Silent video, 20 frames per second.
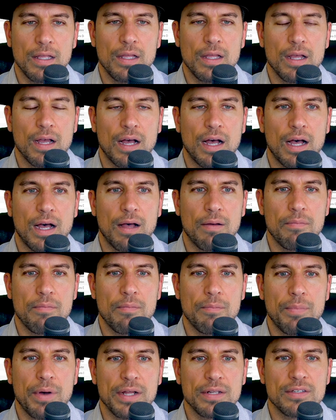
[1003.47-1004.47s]

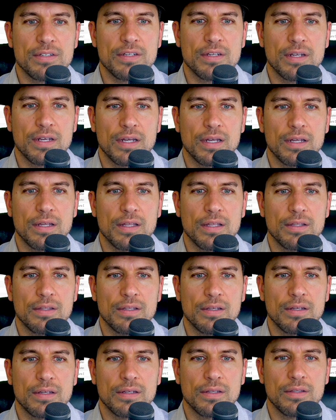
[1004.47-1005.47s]
But
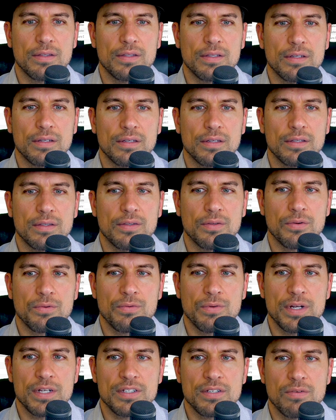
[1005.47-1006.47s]
the
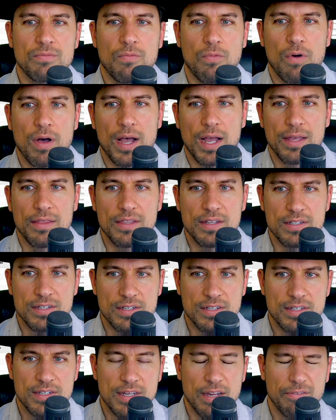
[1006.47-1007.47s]
reason why this
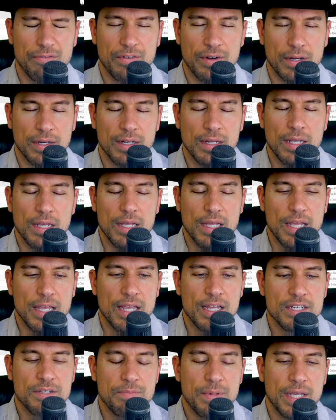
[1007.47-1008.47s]
is different
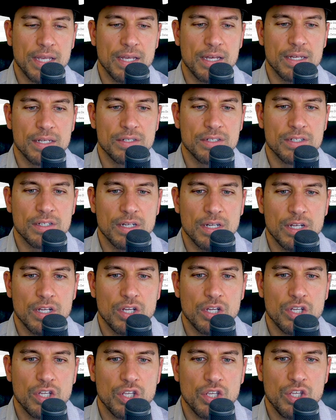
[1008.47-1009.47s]
is because
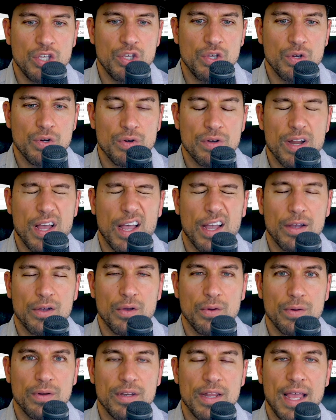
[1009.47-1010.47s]
you're not
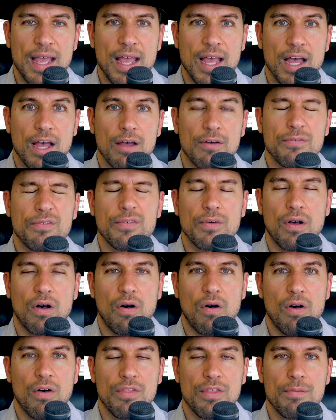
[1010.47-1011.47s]
going to have
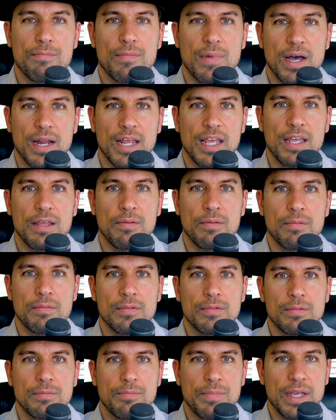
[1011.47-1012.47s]
all the money
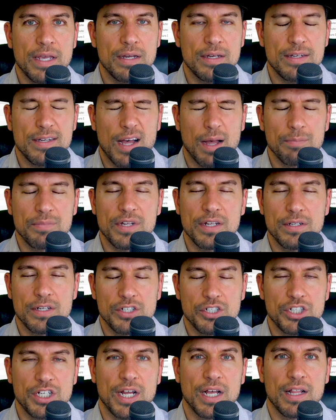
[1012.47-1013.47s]
being dumped in the
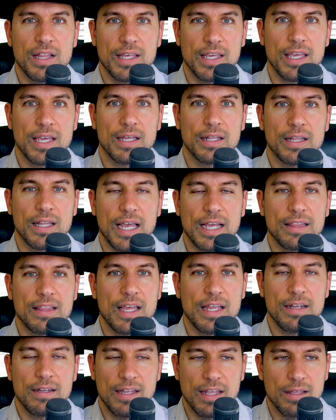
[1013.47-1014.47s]
shell again like
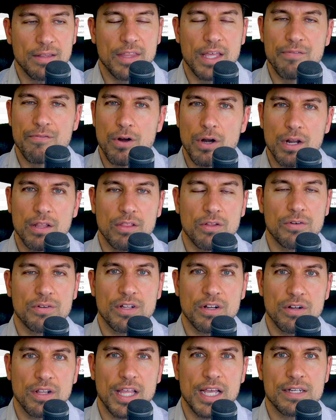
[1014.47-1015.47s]
they did. They've already learned
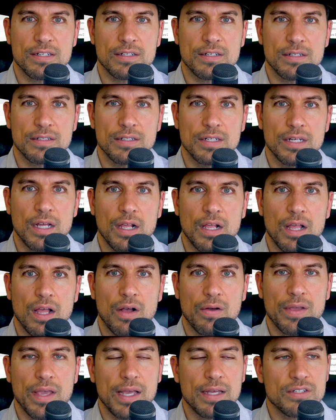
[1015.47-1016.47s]
their lesson.
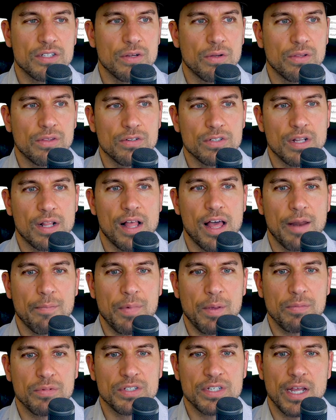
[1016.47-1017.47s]
Okay. So there's a lot of
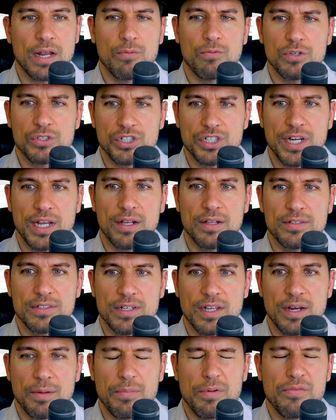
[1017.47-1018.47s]
people saying, well, shell is
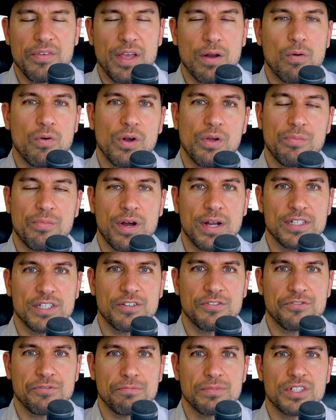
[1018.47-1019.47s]
going to prevent oil
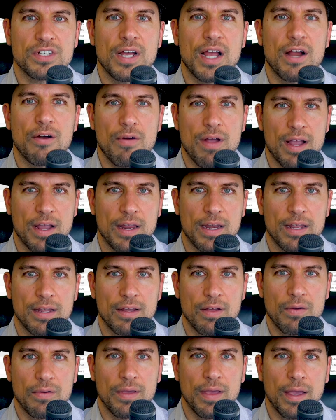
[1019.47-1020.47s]
prices from skyrocketing.
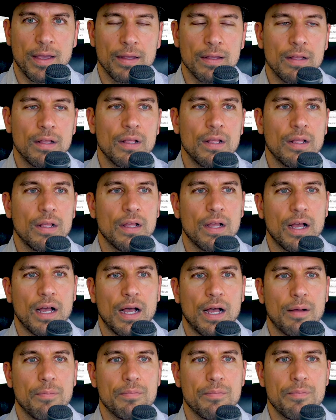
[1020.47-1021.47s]
Okay.
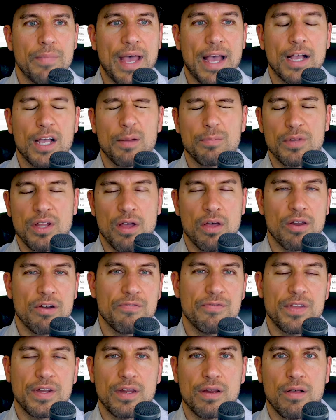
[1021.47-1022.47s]
Back up to
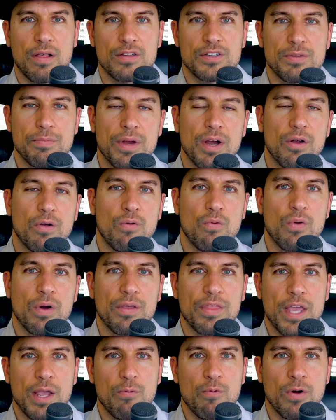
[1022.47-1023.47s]
$150 a barrel
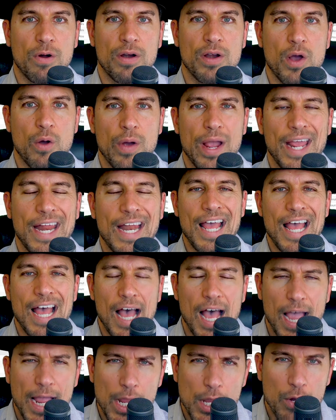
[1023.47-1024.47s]
where they were in 08.
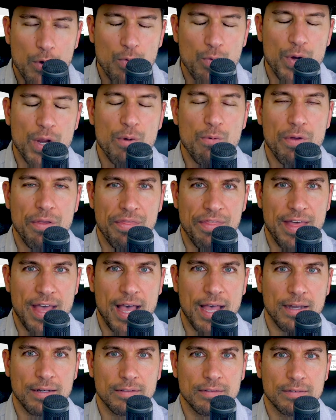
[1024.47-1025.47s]
I agree with
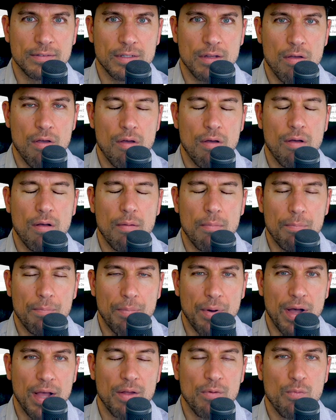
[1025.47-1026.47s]
that.
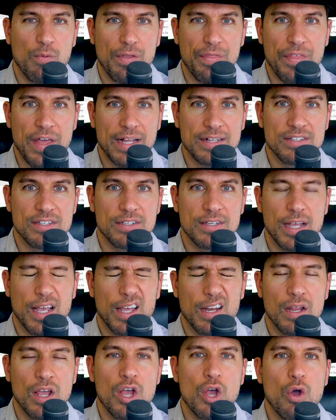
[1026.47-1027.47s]
But with that
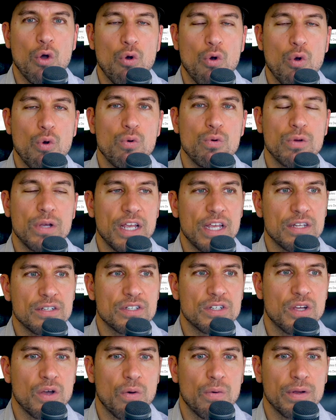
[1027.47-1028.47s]
said, who
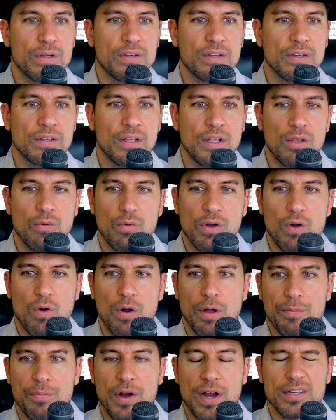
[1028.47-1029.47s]
is going to, when
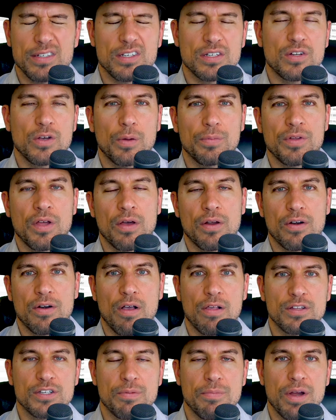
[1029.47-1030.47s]
oil prices go up to
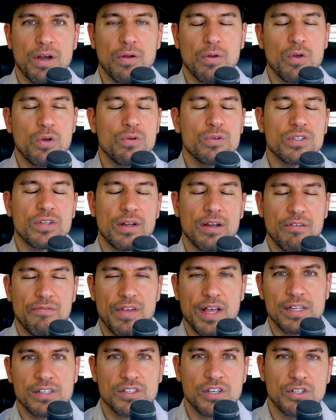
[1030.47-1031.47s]
$100 a barrel, who's going to
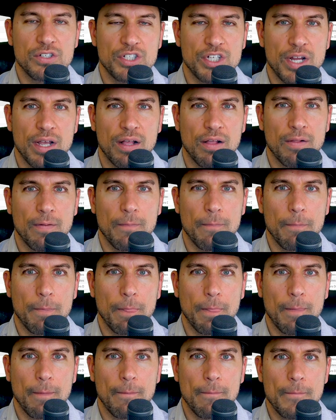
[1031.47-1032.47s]
invest in shell?
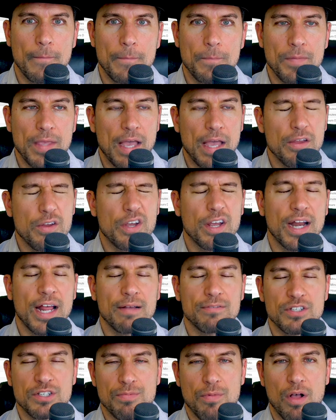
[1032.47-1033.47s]
Yeah, you're going to
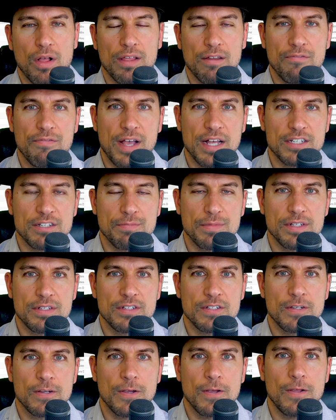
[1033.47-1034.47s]
have small
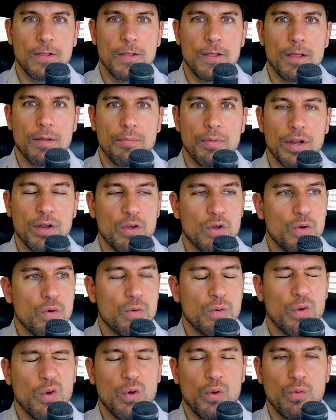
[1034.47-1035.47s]
investments, but who,
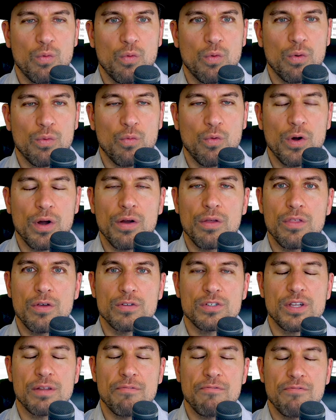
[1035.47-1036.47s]
where are
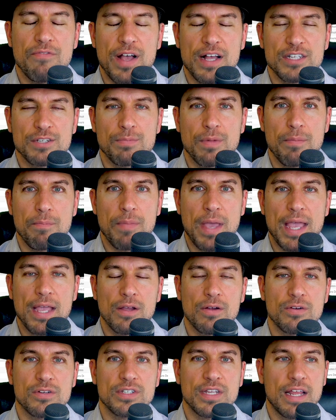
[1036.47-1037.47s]
those investment
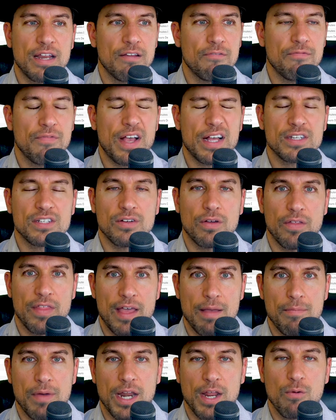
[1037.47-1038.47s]
bankers that invest all
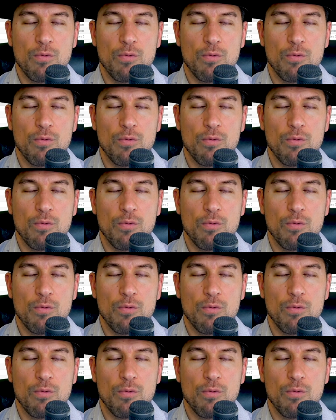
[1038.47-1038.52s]
that money?